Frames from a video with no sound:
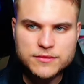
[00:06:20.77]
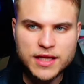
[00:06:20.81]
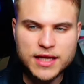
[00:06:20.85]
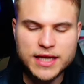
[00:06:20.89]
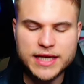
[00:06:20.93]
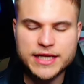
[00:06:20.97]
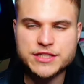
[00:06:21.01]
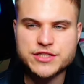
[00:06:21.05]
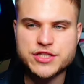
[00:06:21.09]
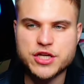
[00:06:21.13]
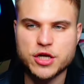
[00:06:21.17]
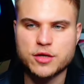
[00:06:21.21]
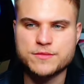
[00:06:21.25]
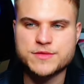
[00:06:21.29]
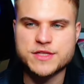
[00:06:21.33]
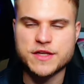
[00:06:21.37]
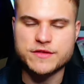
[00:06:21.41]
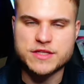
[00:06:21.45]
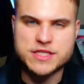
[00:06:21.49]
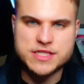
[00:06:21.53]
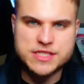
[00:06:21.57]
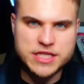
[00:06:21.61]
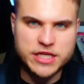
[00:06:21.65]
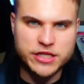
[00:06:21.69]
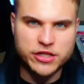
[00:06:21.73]
in terms of
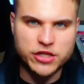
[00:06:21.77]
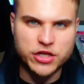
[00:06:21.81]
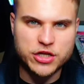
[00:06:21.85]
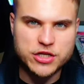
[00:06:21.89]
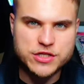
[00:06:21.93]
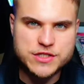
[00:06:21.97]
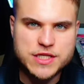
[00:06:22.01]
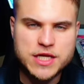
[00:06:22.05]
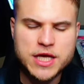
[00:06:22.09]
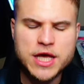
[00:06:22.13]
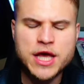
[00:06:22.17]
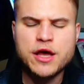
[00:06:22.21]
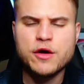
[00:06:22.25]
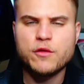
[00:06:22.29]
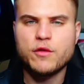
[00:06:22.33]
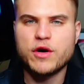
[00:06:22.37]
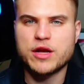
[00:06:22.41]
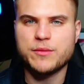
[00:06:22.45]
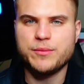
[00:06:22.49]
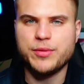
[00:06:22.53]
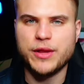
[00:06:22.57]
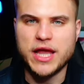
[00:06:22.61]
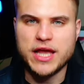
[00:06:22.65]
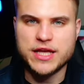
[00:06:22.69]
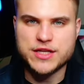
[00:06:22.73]
the Steelers want
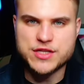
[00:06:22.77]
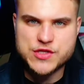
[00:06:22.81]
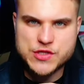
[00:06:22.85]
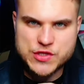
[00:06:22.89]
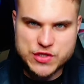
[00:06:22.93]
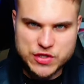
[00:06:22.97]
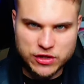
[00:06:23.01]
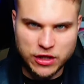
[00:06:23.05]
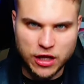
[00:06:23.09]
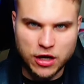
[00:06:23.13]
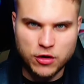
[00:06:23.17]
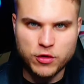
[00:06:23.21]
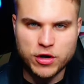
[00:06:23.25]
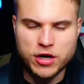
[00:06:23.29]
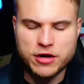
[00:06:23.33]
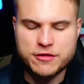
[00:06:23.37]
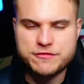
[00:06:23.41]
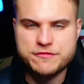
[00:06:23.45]
to play a slower,